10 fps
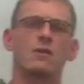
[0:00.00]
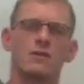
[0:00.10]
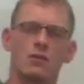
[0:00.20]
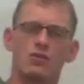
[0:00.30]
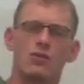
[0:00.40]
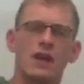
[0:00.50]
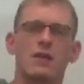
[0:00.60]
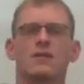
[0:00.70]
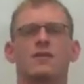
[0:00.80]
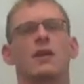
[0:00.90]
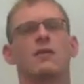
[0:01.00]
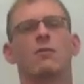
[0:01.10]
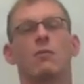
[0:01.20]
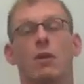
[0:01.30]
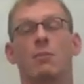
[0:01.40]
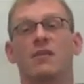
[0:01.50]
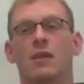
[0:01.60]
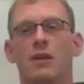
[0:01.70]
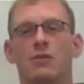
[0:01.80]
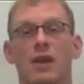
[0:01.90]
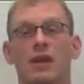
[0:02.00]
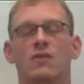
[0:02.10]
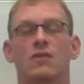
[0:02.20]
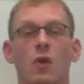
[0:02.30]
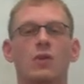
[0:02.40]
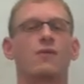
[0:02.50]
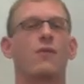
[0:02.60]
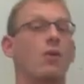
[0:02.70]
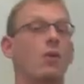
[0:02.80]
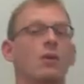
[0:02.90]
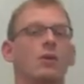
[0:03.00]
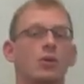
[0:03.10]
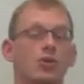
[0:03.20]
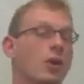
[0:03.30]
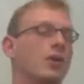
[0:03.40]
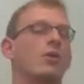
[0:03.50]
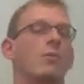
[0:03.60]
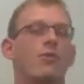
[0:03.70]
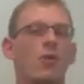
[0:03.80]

so traders that basically trade stocks for short-term